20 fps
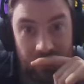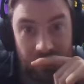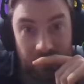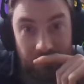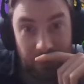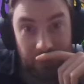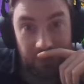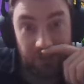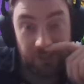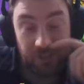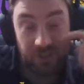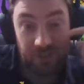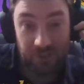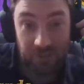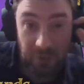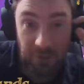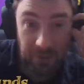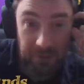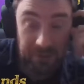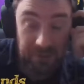I suppose I just
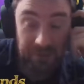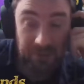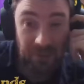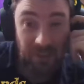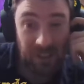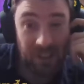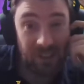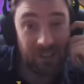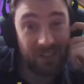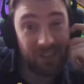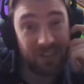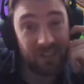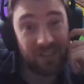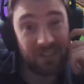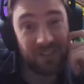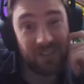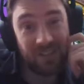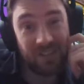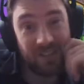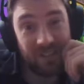swipe his face.
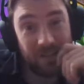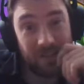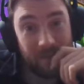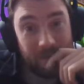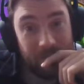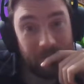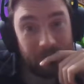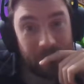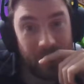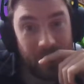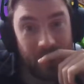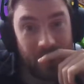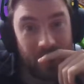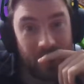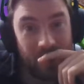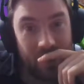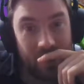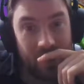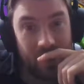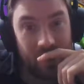
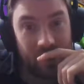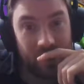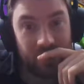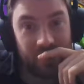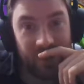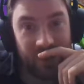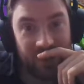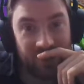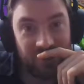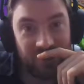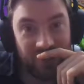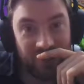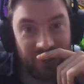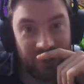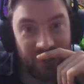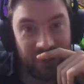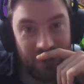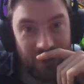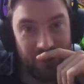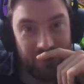Because
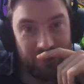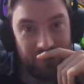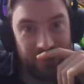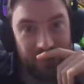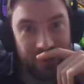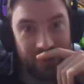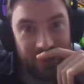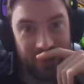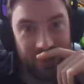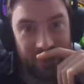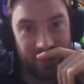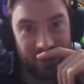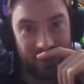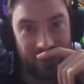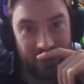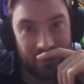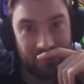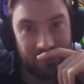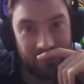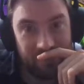actually, hopefully that's
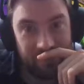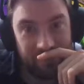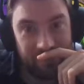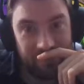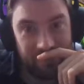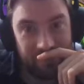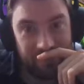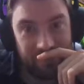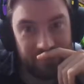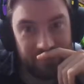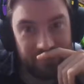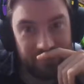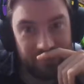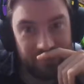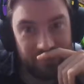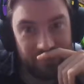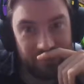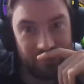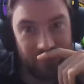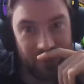
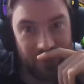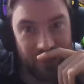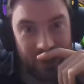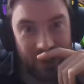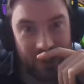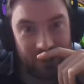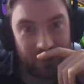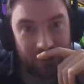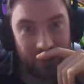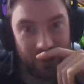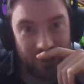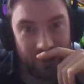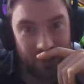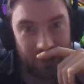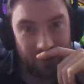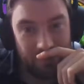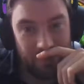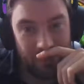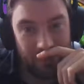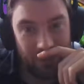Cat Trick,
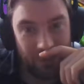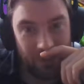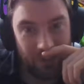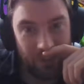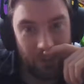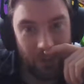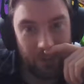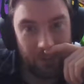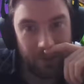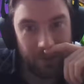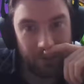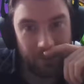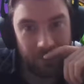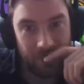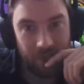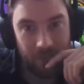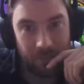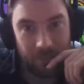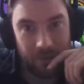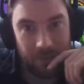because he won't be able to
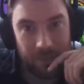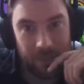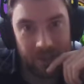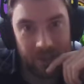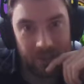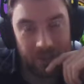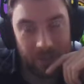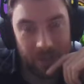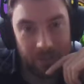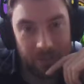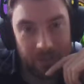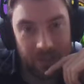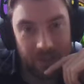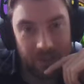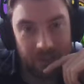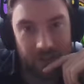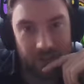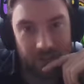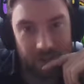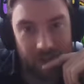summon a minion when I play
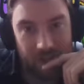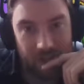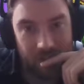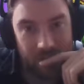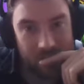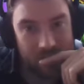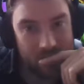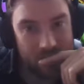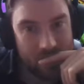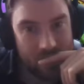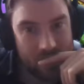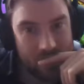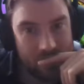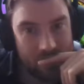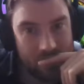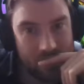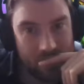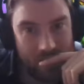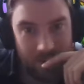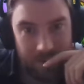this.
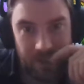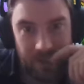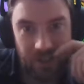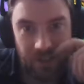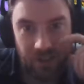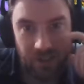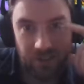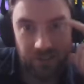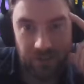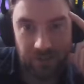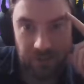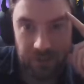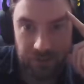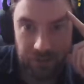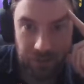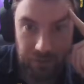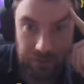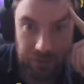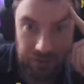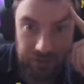How many cards did he
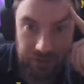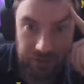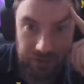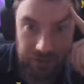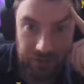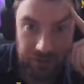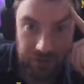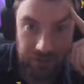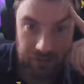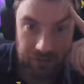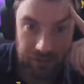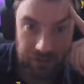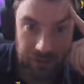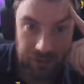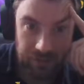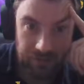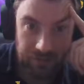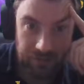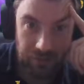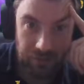draw? 1, 2, 3,
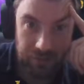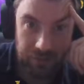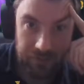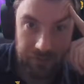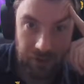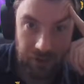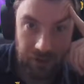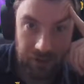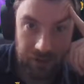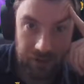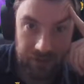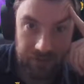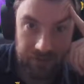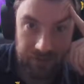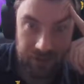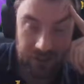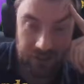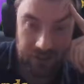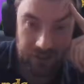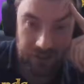4, 5.
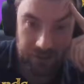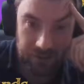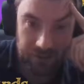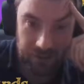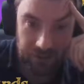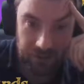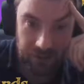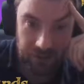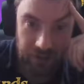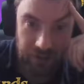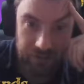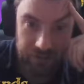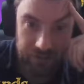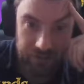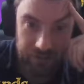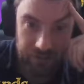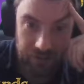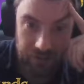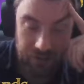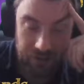Yeah, so he's not going to
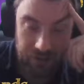overdraw.